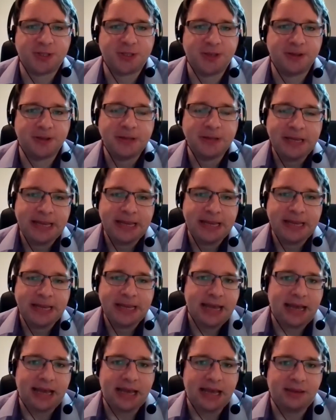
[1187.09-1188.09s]
So
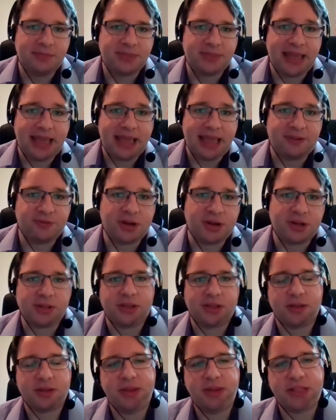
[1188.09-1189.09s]
they have
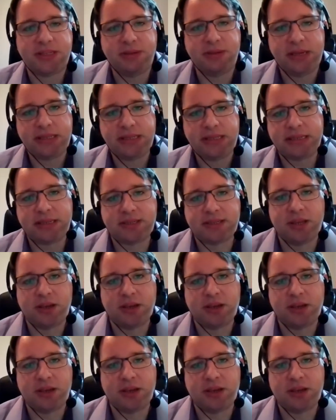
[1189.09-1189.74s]
regular committee meetings,